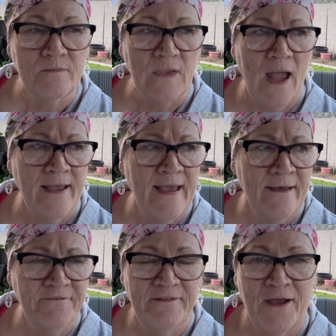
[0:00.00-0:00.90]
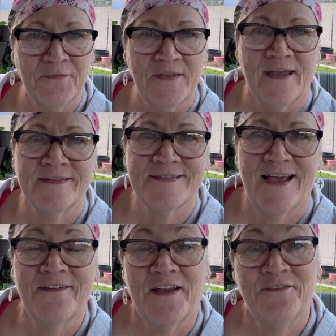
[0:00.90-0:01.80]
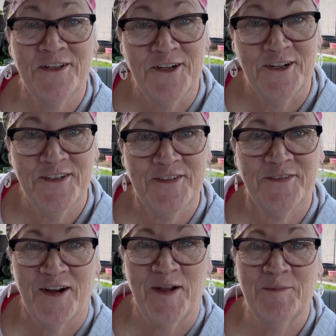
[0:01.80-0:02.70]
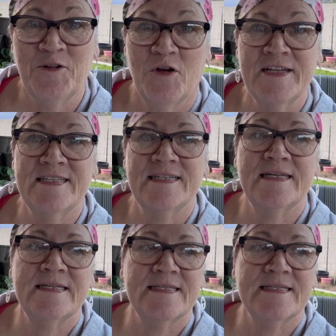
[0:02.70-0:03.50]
I have found that, and I've learned from growing seedlings,